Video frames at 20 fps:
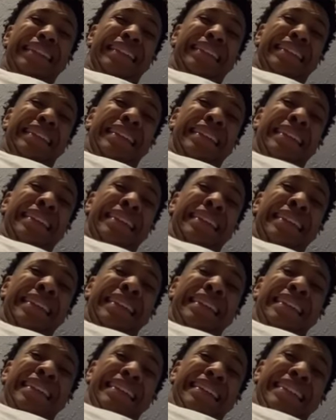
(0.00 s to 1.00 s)

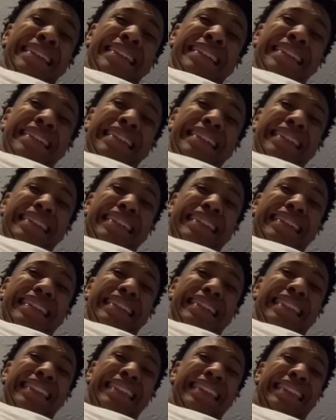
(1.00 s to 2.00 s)

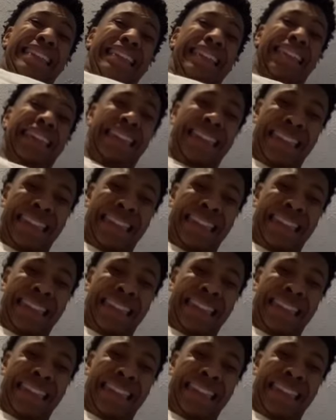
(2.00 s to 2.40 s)
(no one is talking)